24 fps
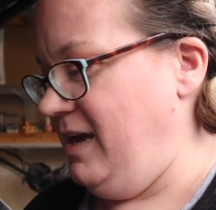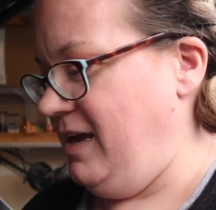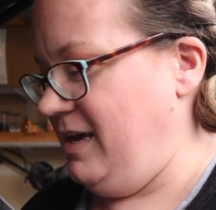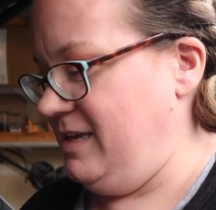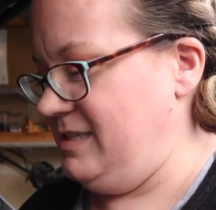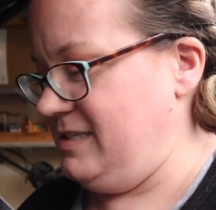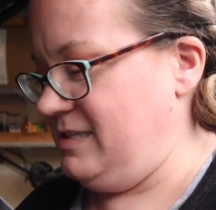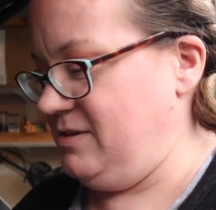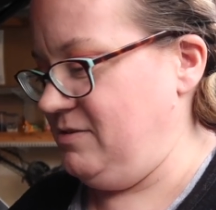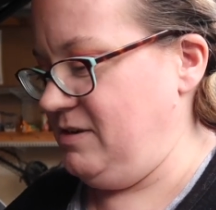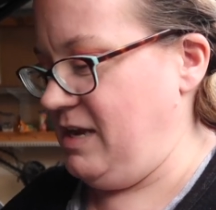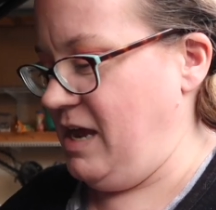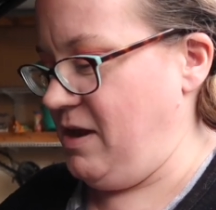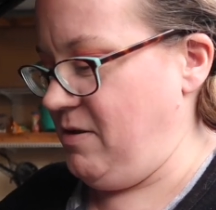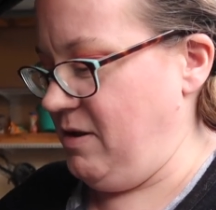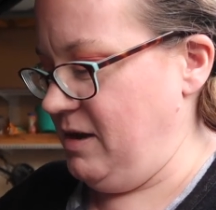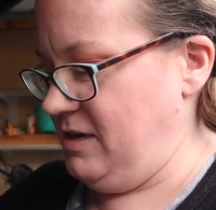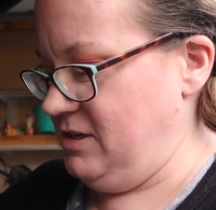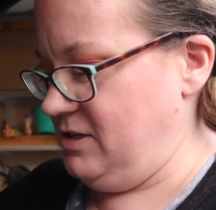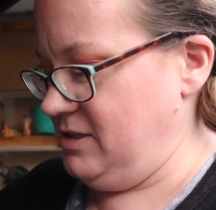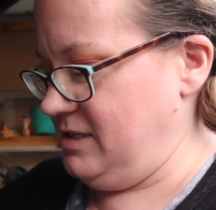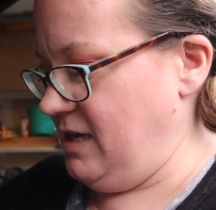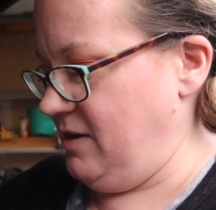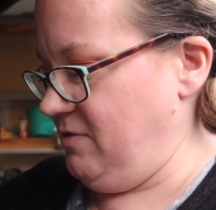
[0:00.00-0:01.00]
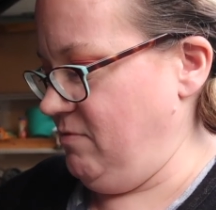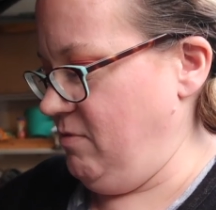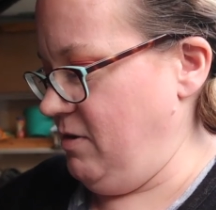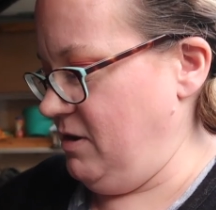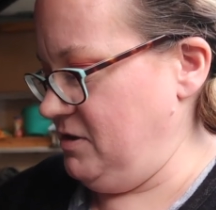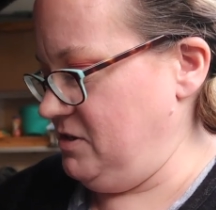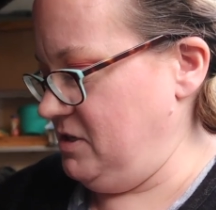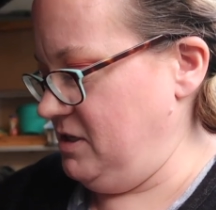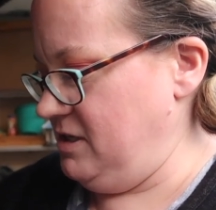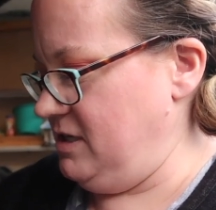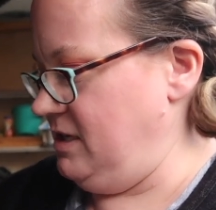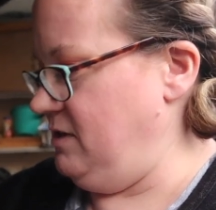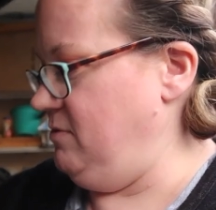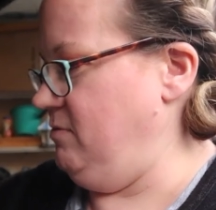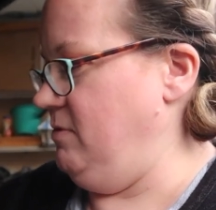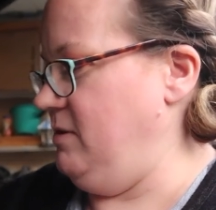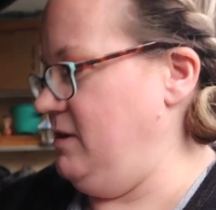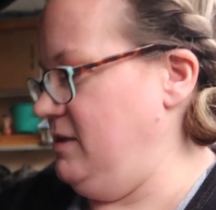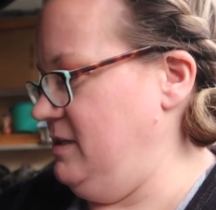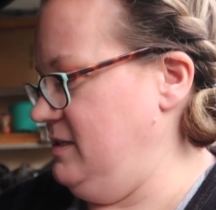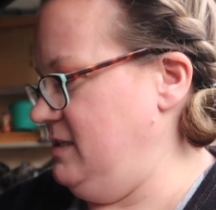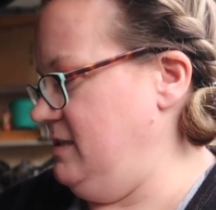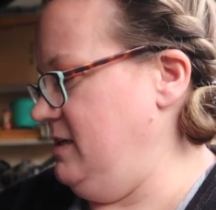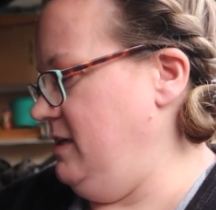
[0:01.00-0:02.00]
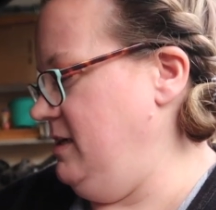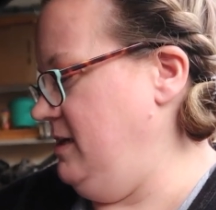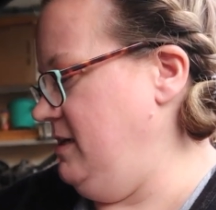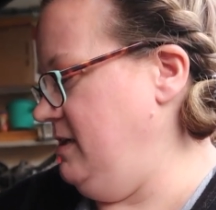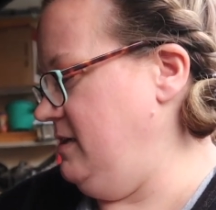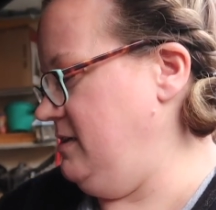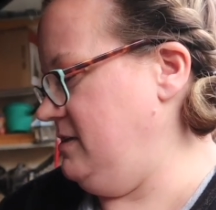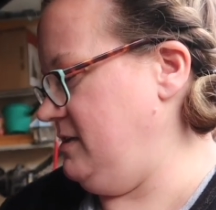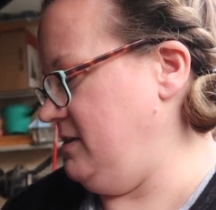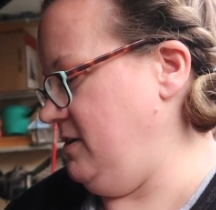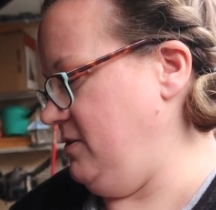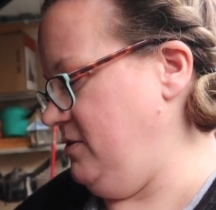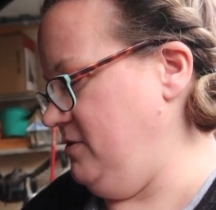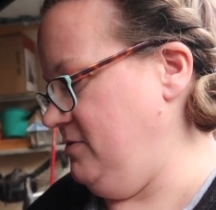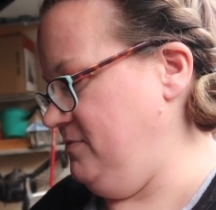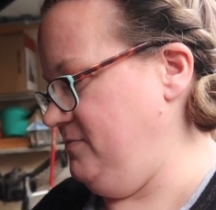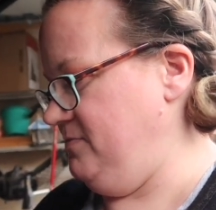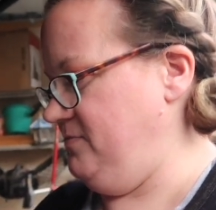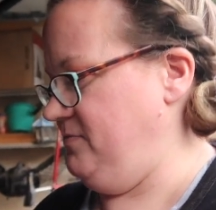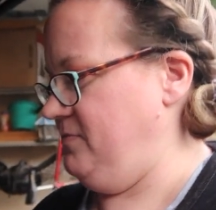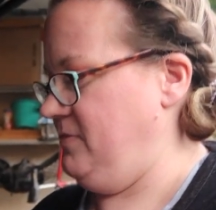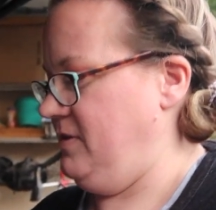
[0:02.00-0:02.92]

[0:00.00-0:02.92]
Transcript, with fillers: And so now I just have Washington ones. So